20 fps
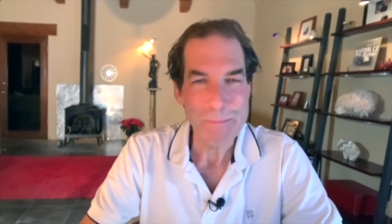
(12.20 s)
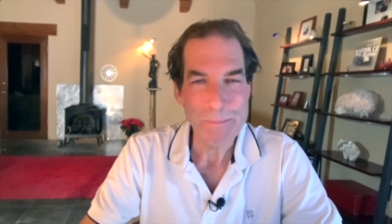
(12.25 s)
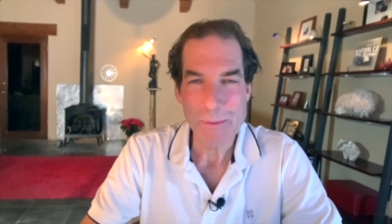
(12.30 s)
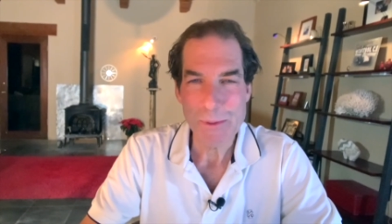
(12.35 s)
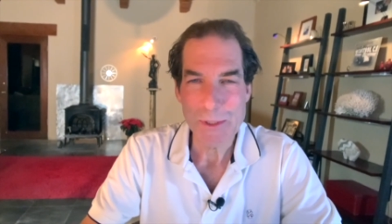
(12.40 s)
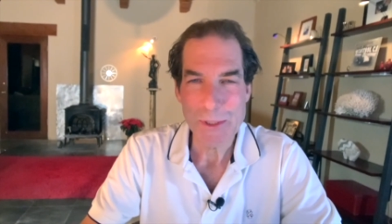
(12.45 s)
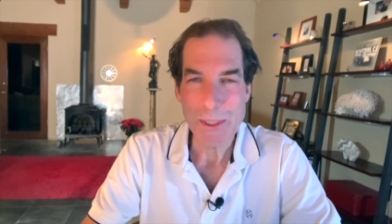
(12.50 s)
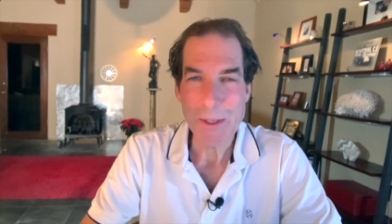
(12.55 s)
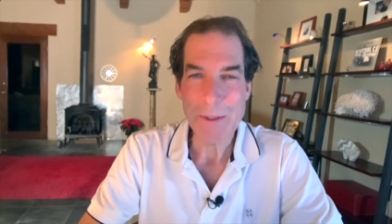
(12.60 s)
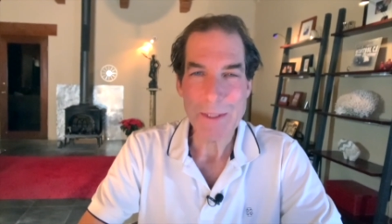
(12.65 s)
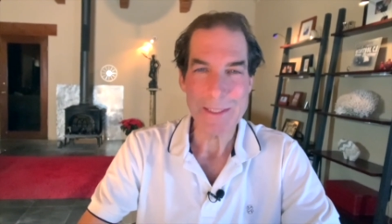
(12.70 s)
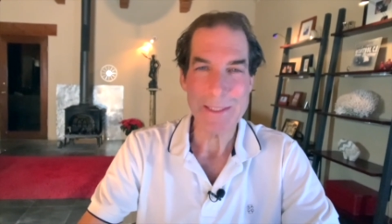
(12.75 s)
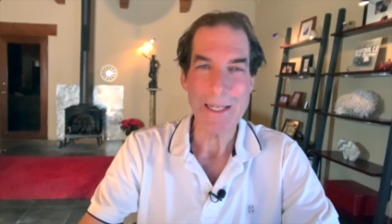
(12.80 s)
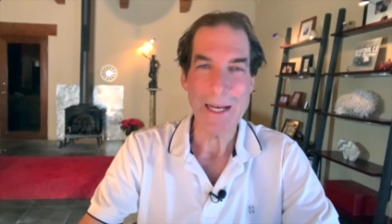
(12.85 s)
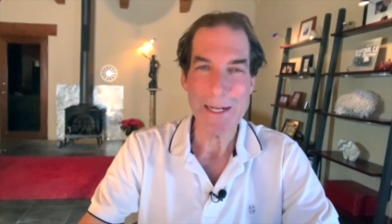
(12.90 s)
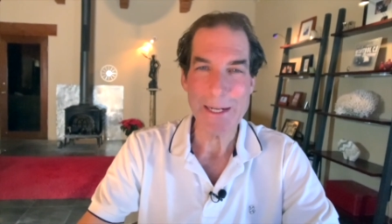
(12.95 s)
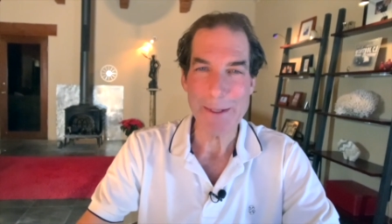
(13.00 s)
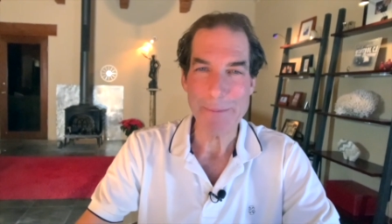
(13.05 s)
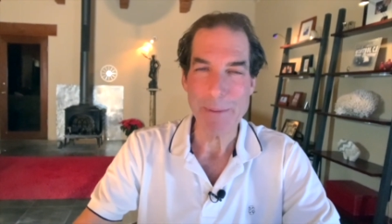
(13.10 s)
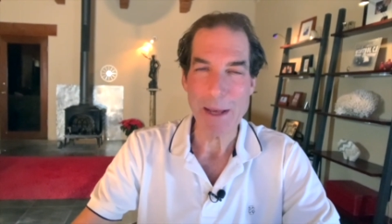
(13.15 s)
so
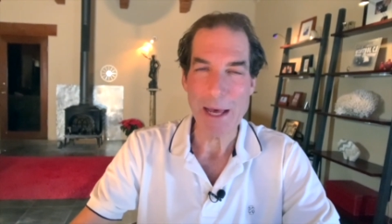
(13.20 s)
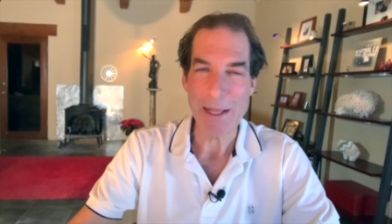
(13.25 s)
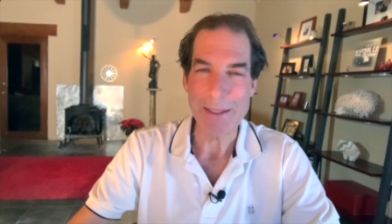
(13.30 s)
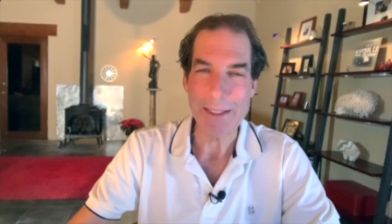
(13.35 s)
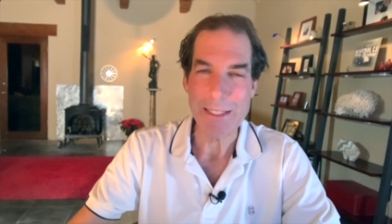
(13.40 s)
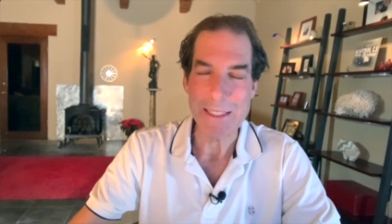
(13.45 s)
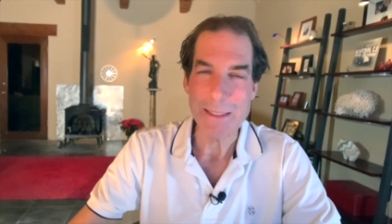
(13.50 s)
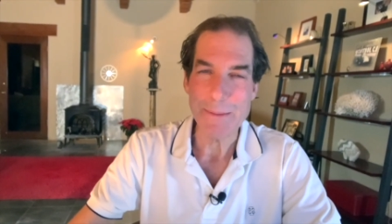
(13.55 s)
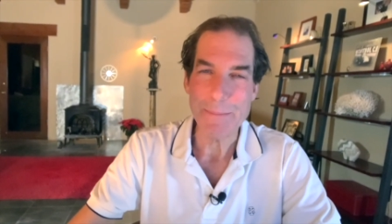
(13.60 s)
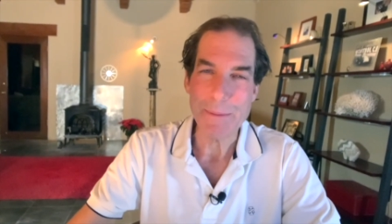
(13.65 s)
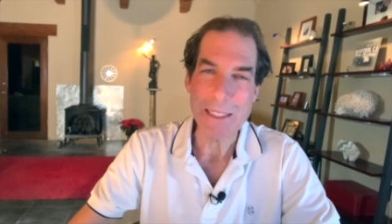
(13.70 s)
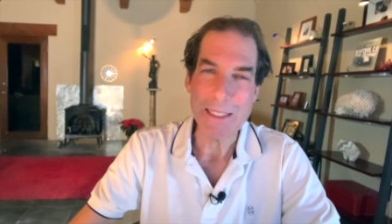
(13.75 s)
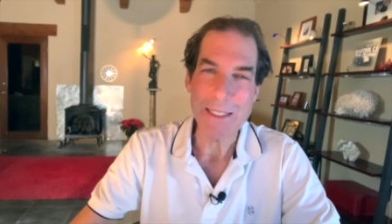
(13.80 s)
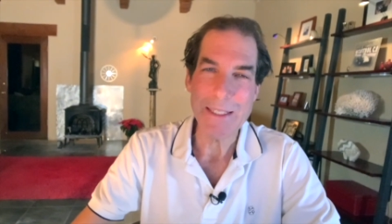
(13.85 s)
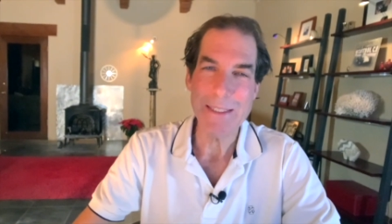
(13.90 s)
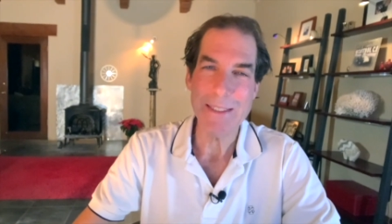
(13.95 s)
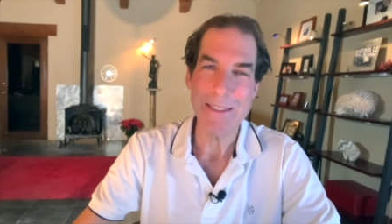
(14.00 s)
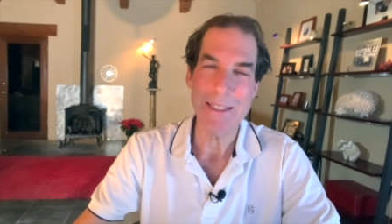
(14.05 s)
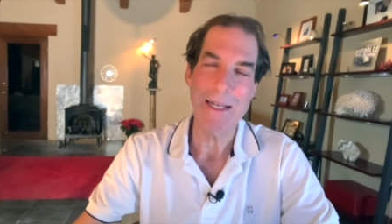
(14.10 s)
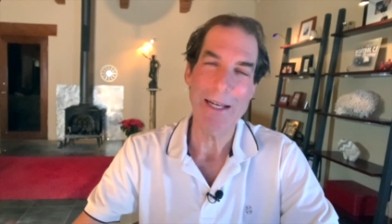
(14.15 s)
excited about this
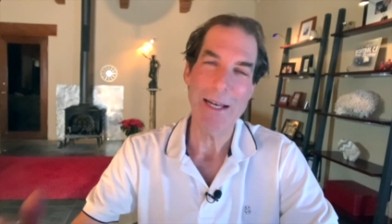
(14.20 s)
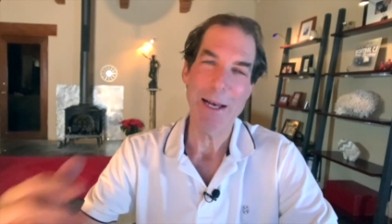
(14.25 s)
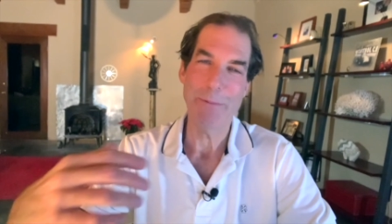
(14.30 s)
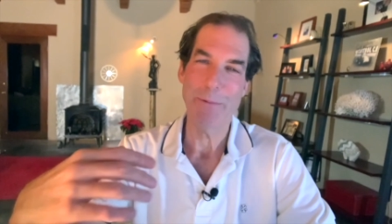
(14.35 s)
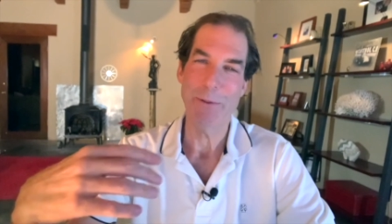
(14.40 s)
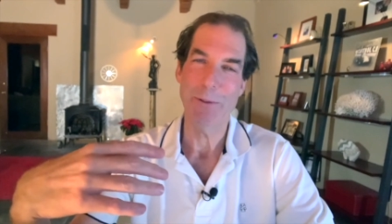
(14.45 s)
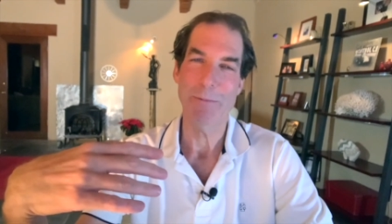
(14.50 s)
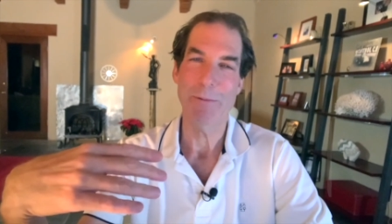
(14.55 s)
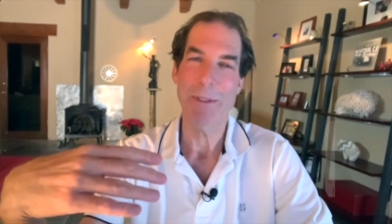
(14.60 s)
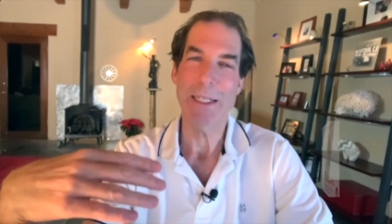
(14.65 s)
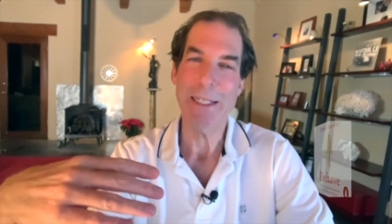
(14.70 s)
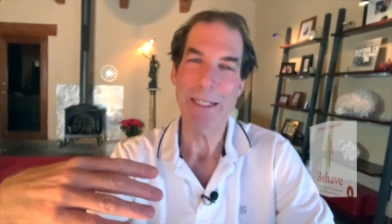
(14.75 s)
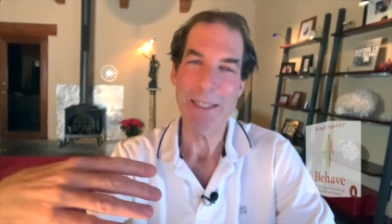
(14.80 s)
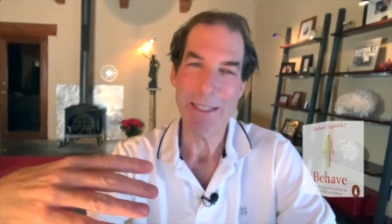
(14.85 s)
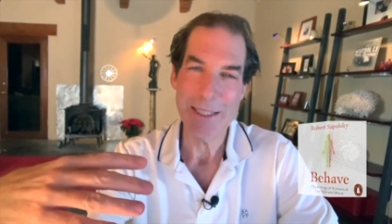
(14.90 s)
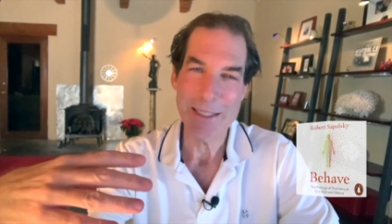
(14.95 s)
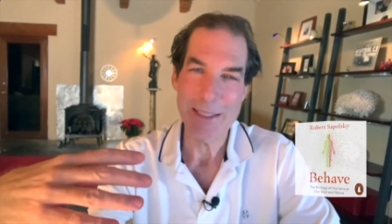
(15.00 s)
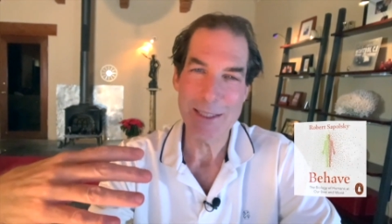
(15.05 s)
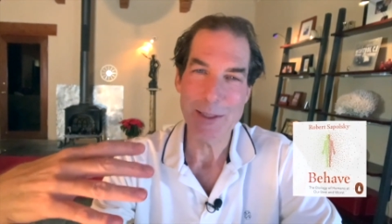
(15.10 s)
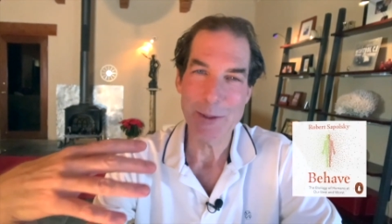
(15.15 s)
because uh, I was reading
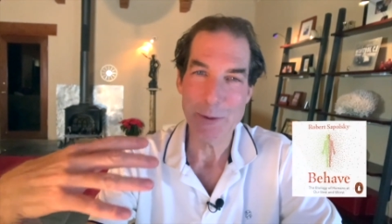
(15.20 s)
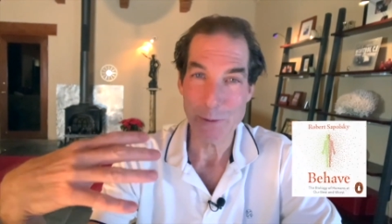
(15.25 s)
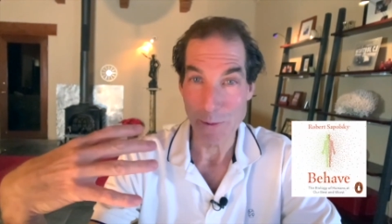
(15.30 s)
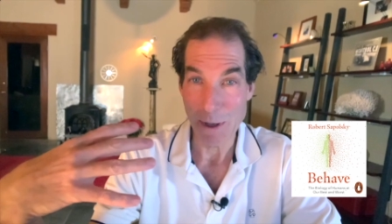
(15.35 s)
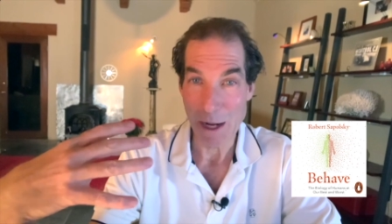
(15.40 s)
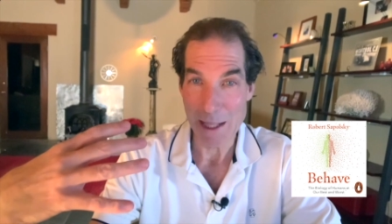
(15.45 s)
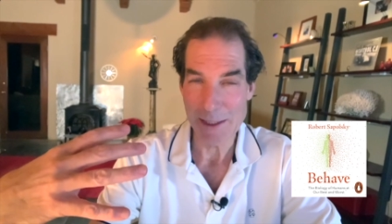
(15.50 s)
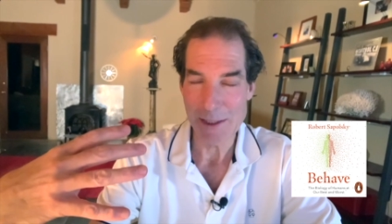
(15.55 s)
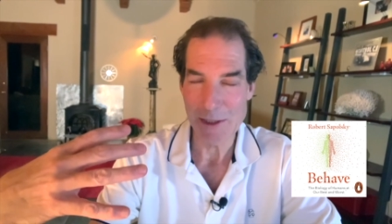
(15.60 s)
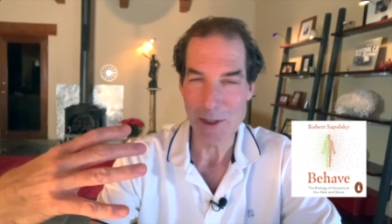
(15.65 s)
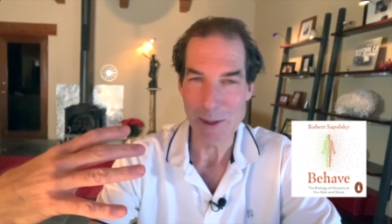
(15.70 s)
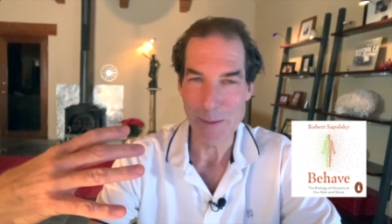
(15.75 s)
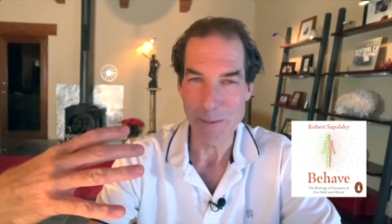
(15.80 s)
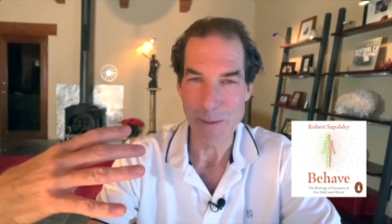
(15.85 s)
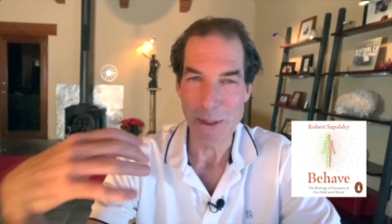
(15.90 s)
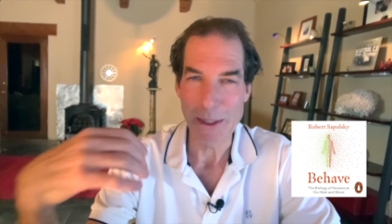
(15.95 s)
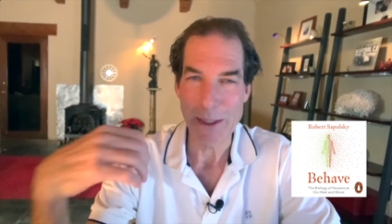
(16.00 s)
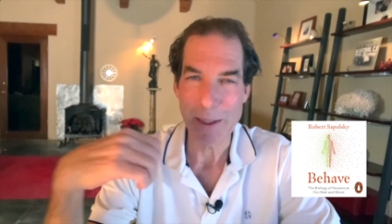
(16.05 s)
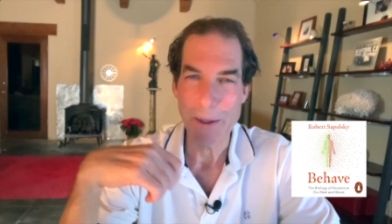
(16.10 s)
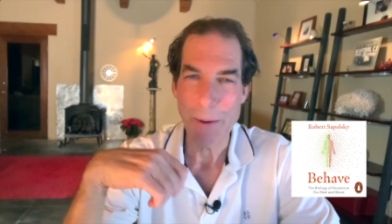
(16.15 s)
this neurology
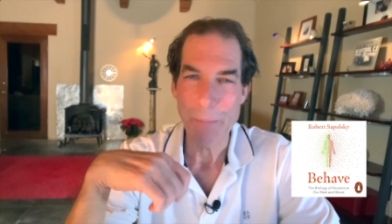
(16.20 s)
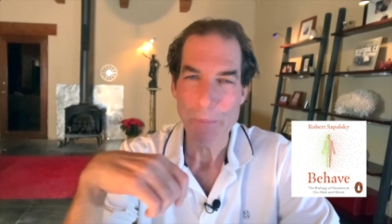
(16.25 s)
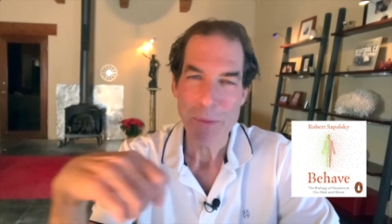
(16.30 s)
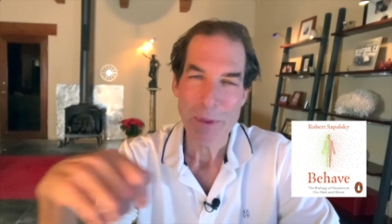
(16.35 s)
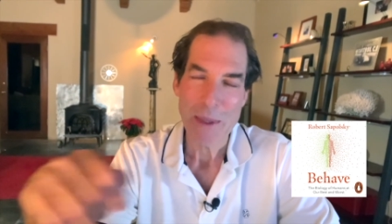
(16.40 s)
book